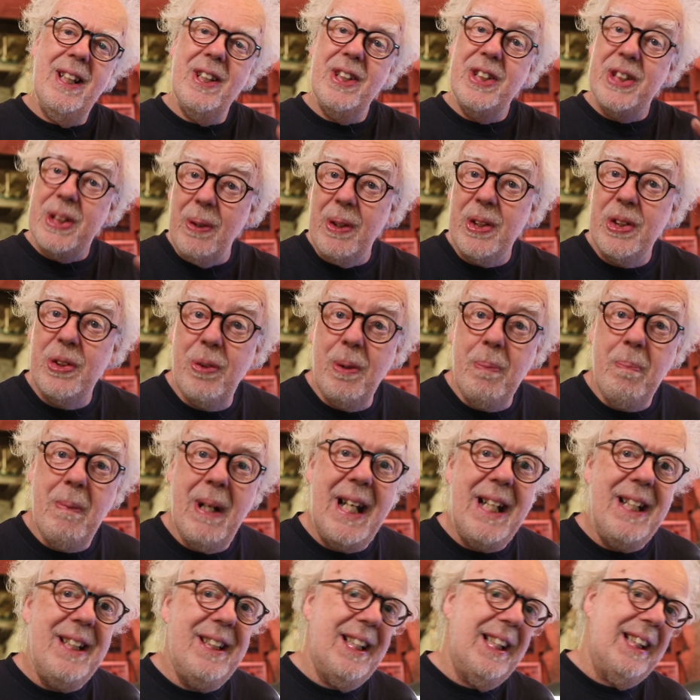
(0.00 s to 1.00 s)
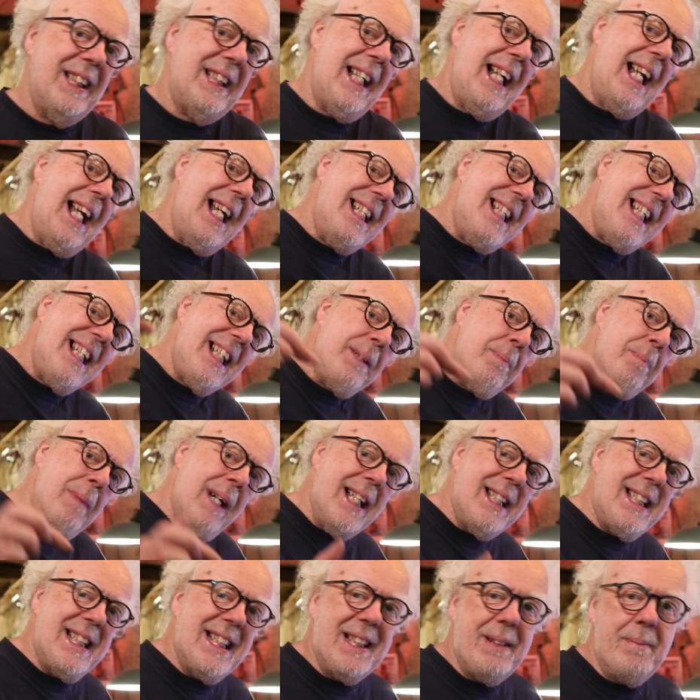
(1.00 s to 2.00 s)
So it's remained this
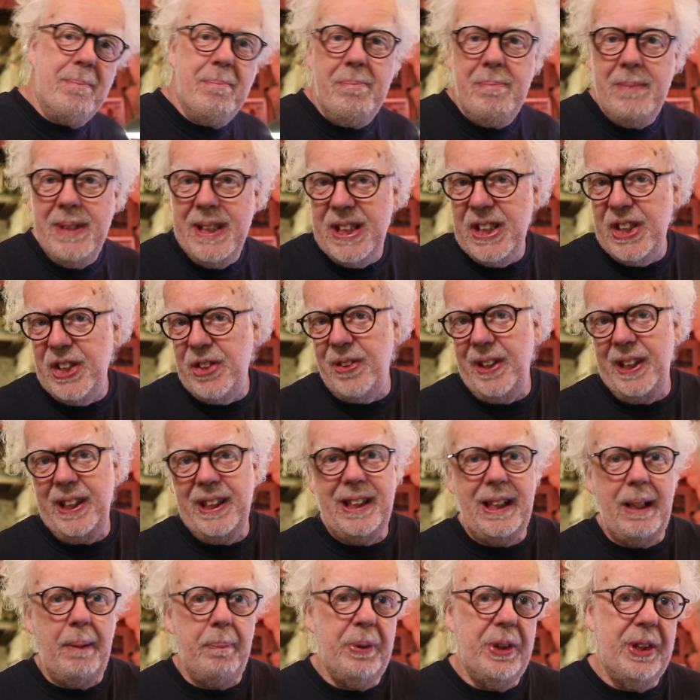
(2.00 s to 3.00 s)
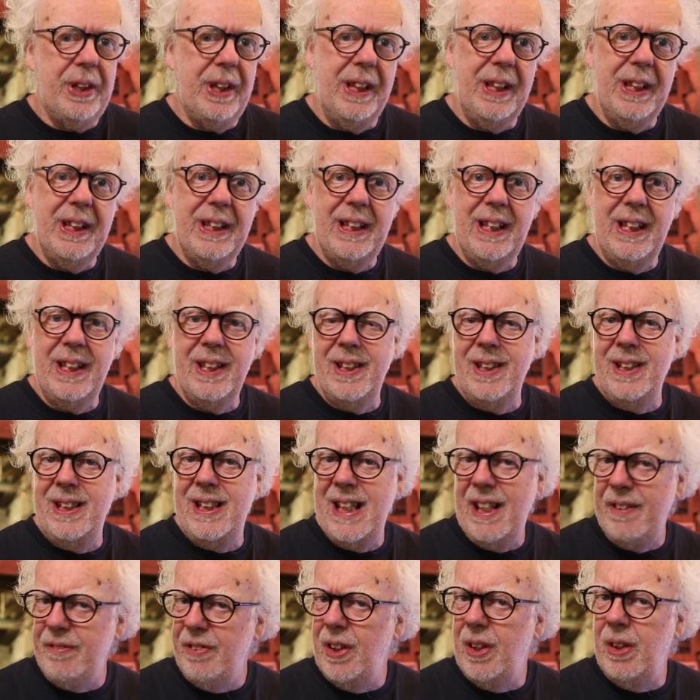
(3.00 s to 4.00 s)
enigmatic mystery substance that's
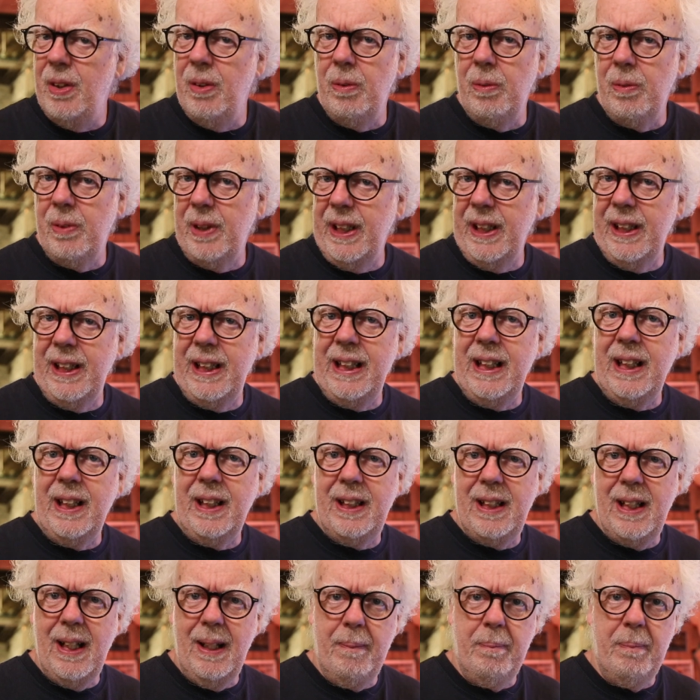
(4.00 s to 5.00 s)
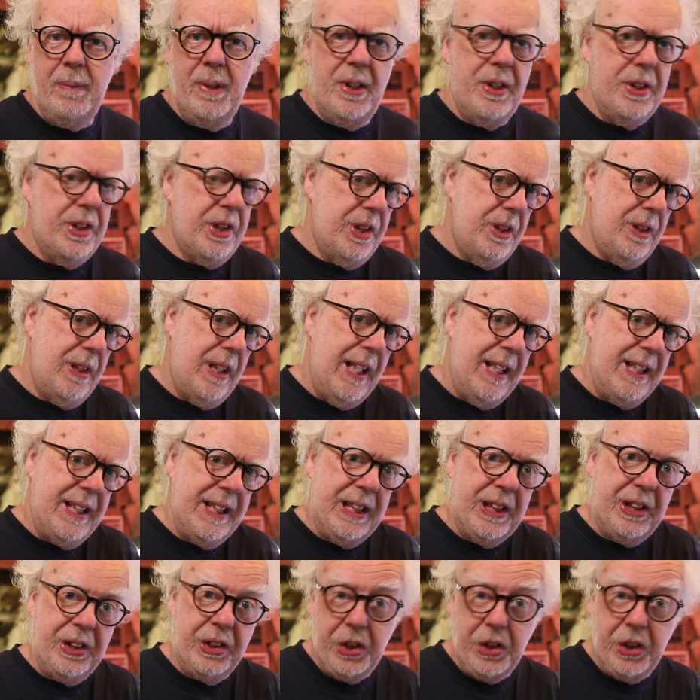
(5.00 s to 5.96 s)
never really come to any